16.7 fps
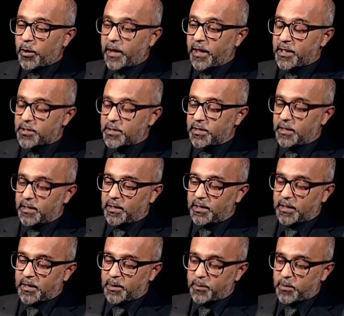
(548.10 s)
I actually,
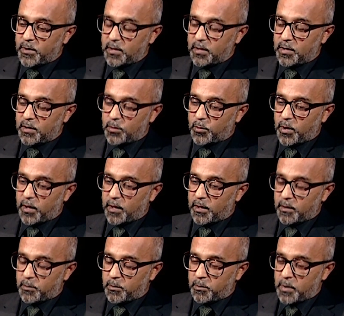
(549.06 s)
um, this is
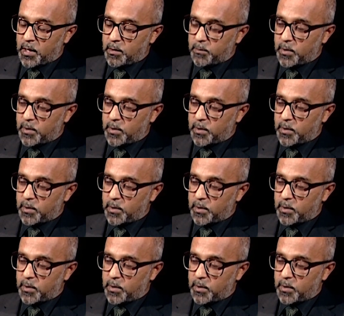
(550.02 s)
quite, may,